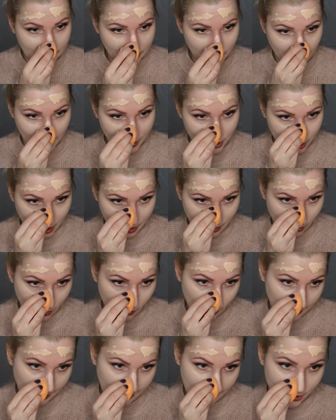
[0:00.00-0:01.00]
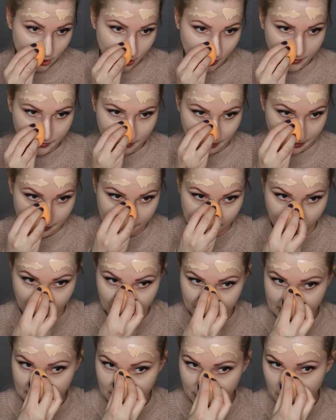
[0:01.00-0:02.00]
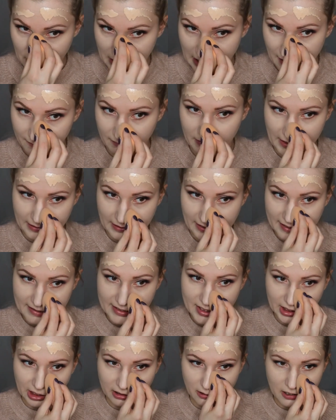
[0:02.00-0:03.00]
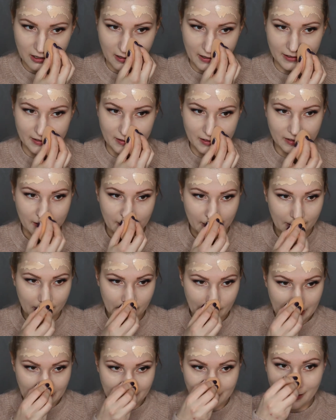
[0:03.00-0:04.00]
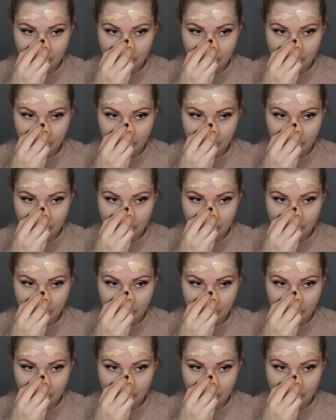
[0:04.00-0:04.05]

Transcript: a special occasion and I wanted to have like extra nice skin.